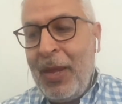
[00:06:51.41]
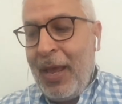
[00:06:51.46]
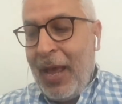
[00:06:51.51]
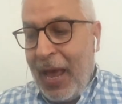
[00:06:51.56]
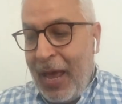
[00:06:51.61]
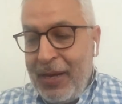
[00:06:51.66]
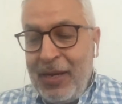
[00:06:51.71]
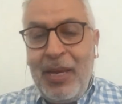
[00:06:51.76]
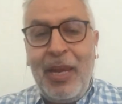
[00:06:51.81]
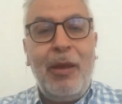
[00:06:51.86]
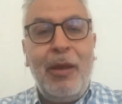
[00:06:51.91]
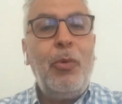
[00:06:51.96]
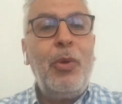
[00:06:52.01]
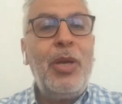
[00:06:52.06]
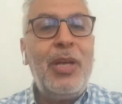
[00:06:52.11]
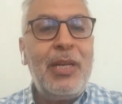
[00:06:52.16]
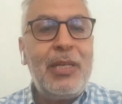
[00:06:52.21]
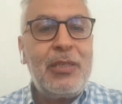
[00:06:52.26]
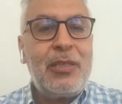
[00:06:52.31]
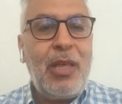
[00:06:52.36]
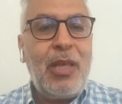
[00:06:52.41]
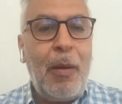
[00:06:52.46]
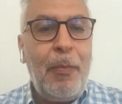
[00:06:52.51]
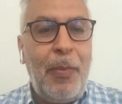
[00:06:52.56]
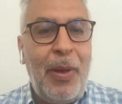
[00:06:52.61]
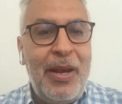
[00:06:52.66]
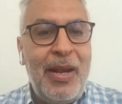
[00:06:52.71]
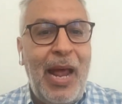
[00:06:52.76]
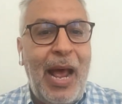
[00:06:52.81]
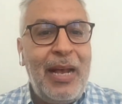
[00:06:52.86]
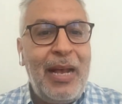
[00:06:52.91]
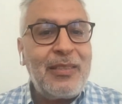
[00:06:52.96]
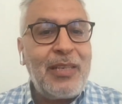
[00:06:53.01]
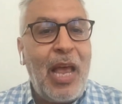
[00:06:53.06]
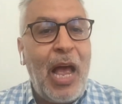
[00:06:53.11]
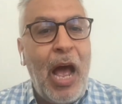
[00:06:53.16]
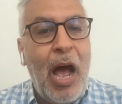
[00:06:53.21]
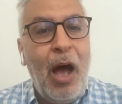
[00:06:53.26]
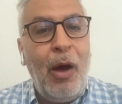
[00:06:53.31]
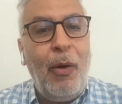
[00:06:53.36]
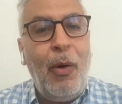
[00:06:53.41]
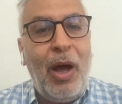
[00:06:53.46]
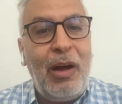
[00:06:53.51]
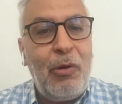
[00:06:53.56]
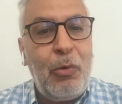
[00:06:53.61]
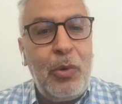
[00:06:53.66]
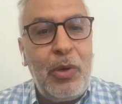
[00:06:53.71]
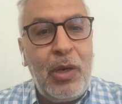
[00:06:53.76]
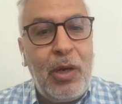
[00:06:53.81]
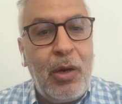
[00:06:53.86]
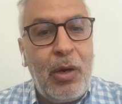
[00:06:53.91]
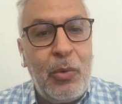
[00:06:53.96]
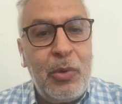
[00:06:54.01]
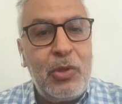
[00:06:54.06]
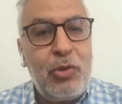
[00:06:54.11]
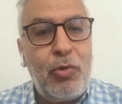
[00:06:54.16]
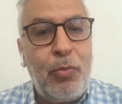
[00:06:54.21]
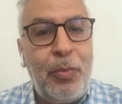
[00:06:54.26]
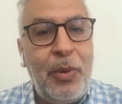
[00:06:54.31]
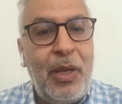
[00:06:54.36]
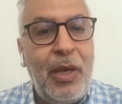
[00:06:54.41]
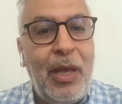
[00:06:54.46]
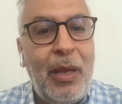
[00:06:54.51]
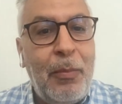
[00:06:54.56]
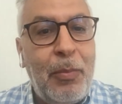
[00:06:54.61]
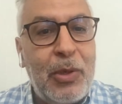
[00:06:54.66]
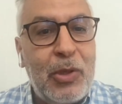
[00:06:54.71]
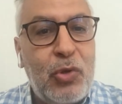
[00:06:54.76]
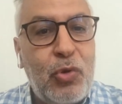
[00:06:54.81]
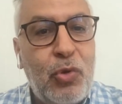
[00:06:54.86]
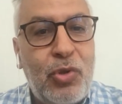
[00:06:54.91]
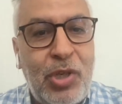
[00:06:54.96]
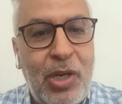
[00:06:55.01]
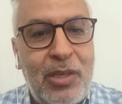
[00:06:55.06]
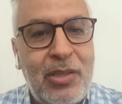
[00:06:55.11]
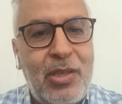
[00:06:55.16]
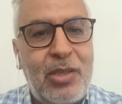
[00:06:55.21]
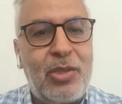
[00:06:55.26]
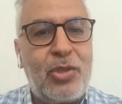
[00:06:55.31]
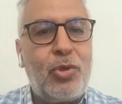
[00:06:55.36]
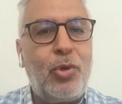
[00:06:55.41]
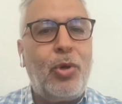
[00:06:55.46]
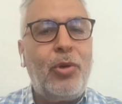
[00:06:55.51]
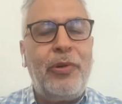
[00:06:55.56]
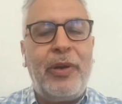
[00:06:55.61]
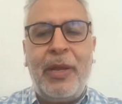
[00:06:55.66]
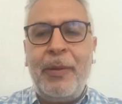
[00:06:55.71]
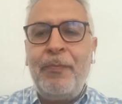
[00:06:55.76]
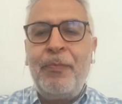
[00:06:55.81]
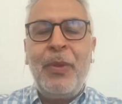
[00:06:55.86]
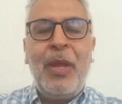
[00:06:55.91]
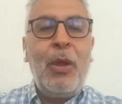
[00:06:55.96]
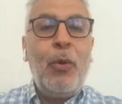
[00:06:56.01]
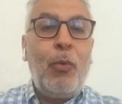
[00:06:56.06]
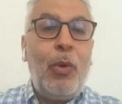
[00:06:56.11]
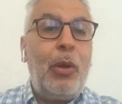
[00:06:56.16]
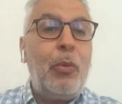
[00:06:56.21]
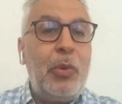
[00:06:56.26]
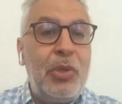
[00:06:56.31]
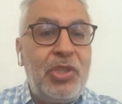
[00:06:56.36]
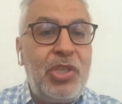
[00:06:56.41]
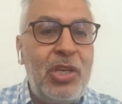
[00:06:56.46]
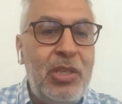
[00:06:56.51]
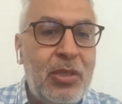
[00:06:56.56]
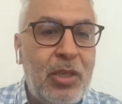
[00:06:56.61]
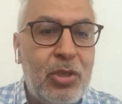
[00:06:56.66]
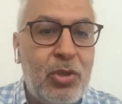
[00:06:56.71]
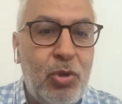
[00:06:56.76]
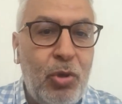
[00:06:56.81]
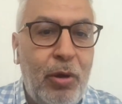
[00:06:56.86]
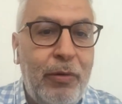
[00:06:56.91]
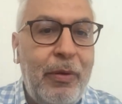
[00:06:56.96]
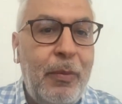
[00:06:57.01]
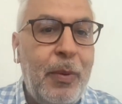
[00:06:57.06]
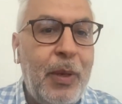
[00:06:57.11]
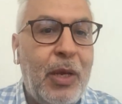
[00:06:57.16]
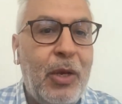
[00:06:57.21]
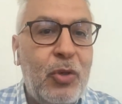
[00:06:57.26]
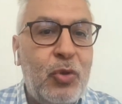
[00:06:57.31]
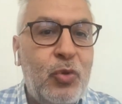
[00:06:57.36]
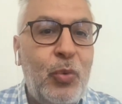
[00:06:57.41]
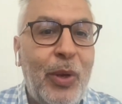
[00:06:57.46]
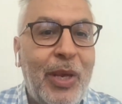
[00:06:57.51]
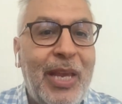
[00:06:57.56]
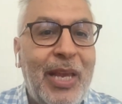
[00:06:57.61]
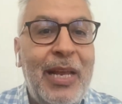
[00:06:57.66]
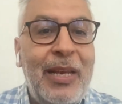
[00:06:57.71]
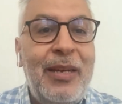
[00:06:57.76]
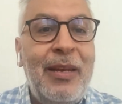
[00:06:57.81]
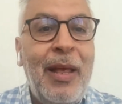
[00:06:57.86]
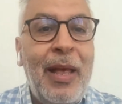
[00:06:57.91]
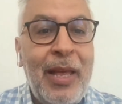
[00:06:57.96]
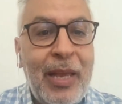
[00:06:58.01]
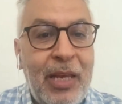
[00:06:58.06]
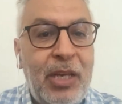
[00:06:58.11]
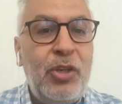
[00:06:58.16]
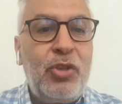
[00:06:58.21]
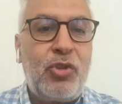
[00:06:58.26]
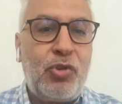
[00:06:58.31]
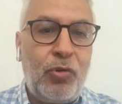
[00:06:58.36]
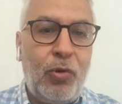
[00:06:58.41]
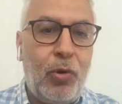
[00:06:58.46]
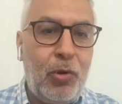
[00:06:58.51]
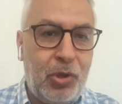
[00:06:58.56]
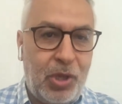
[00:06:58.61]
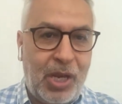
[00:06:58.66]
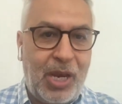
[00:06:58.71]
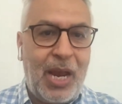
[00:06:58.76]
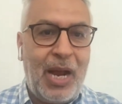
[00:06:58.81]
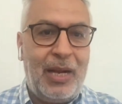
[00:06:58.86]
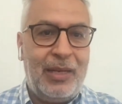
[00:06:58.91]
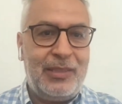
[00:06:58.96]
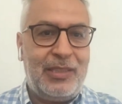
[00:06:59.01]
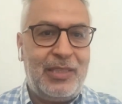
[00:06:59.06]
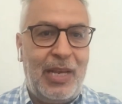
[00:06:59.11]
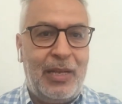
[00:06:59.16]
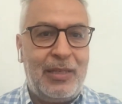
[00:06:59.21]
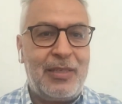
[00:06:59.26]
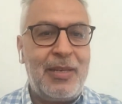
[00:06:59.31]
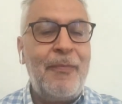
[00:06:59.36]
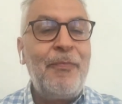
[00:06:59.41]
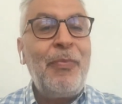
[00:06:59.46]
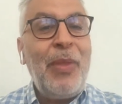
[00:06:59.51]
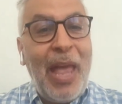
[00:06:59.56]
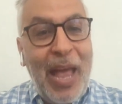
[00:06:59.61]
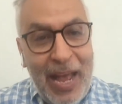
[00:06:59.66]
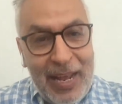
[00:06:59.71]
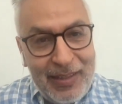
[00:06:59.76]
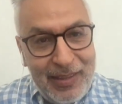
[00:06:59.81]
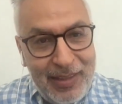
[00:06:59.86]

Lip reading: And here we're going to stop and ask, how are we going to be able to change the story? Well, we change the story because we can control the content. And